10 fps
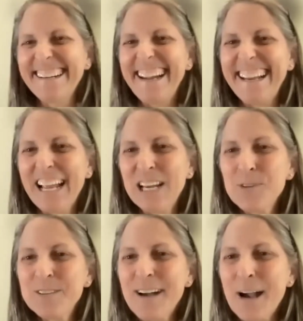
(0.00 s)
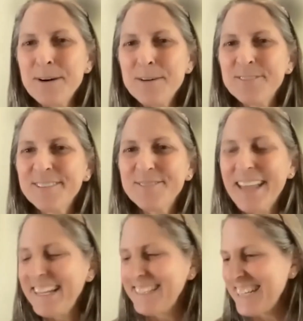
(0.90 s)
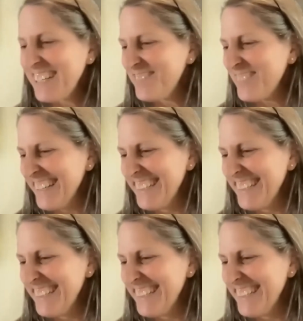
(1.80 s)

Great. Any more wrap up from Kate and Deb?